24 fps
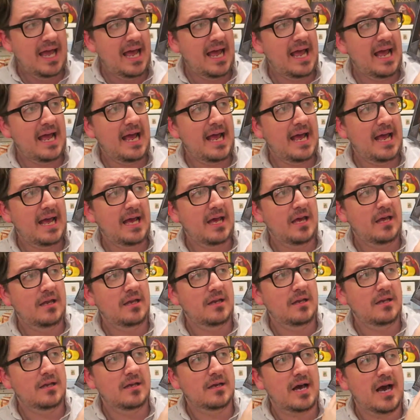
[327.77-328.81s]

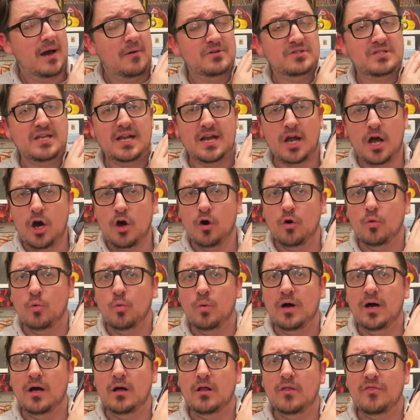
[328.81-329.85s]
And I was like, oh,
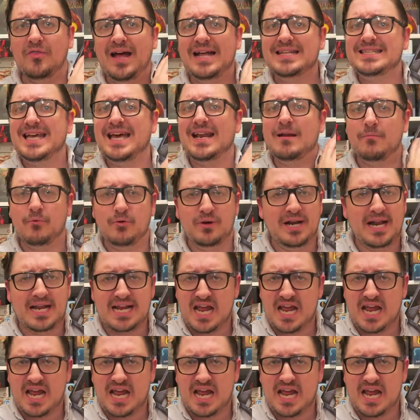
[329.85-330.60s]
well, that's out of print.